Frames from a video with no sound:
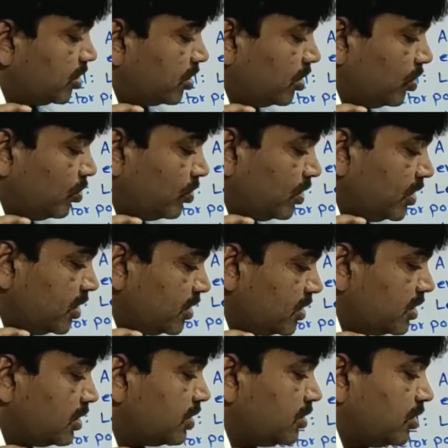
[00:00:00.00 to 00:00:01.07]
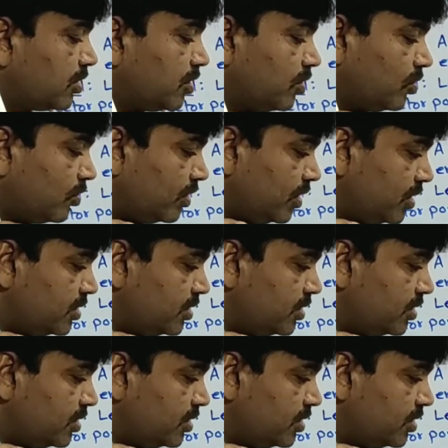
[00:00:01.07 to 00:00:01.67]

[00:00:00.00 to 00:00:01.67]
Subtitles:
The curve